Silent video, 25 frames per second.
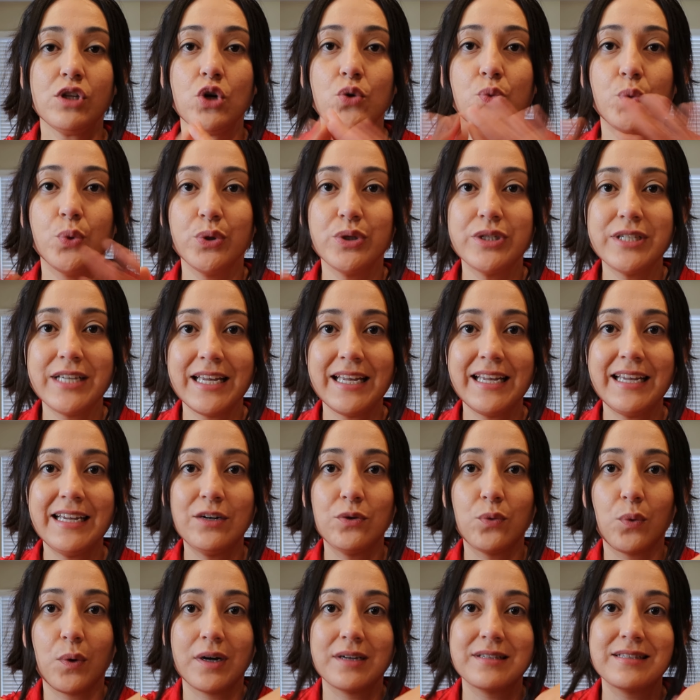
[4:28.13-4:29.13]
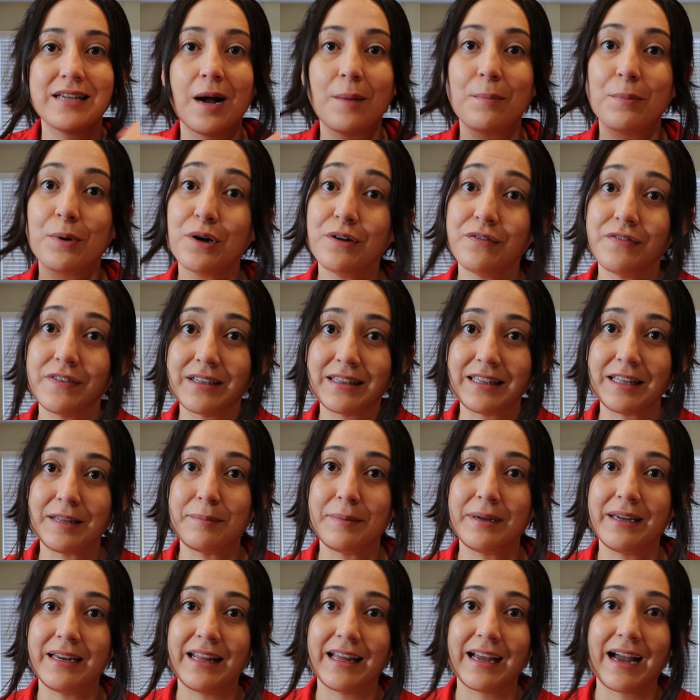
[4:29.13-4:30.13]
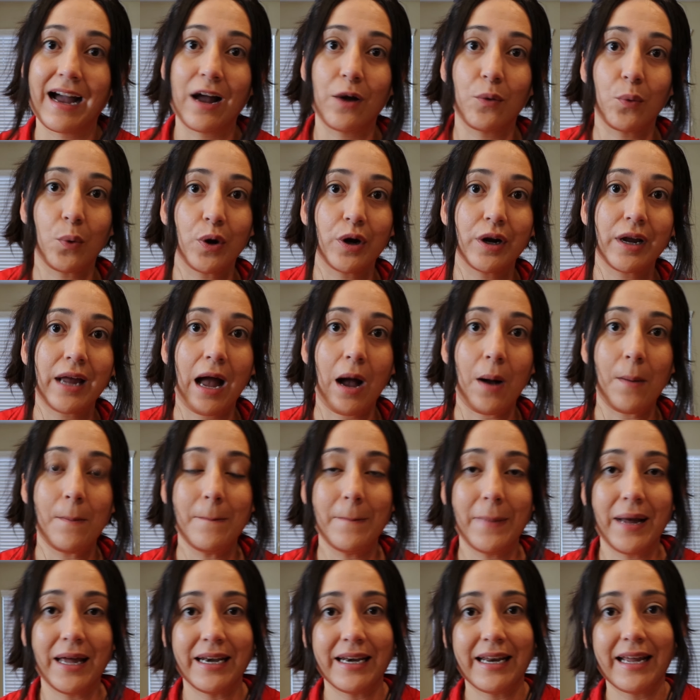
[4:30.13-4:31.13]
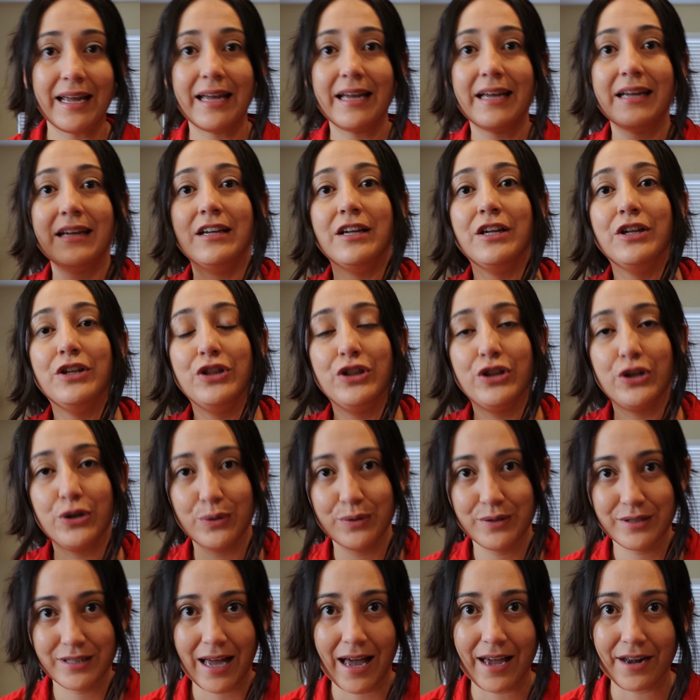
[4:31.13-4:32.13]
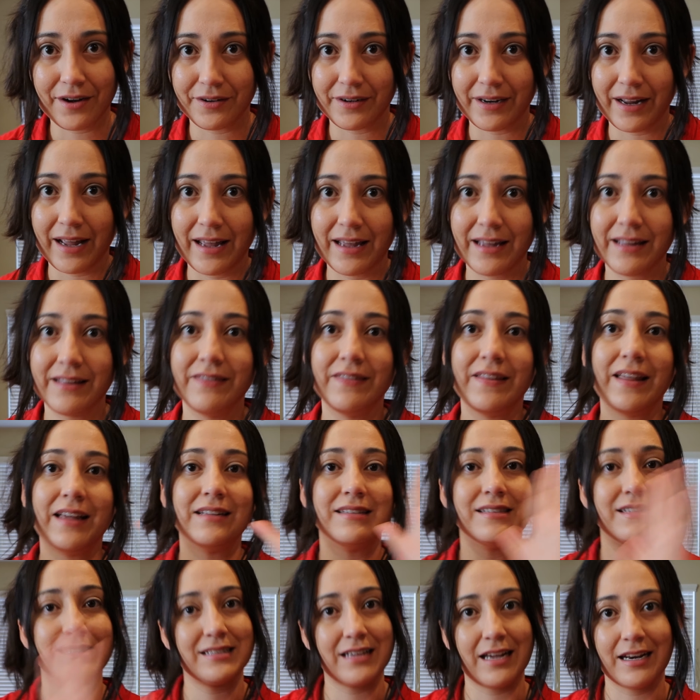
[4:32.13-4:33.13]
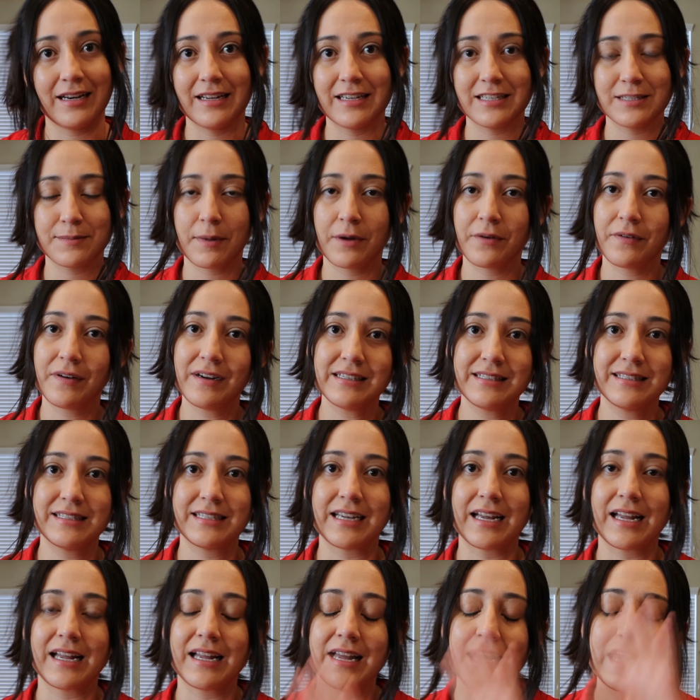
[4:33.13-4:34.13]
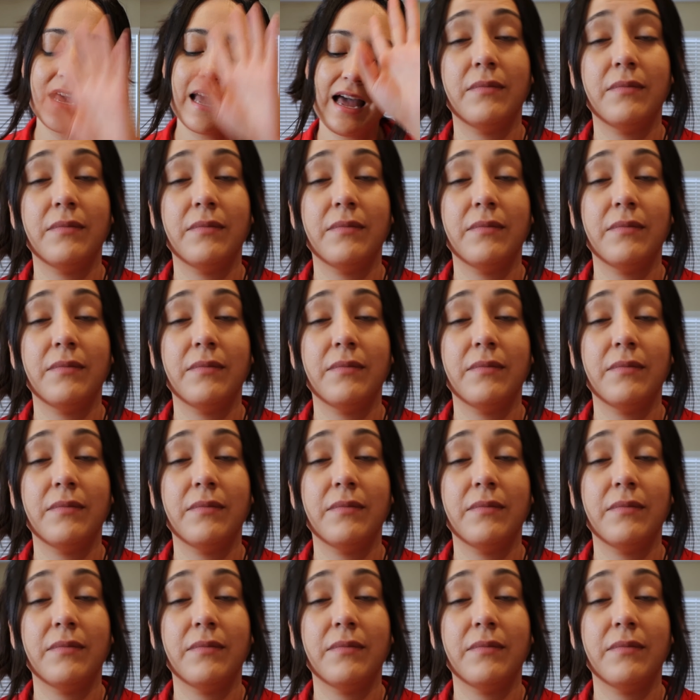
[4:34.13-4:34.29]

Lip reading: routine works out perfectly, meaning I work out Monday through Saturday, then Sunday is my rest day.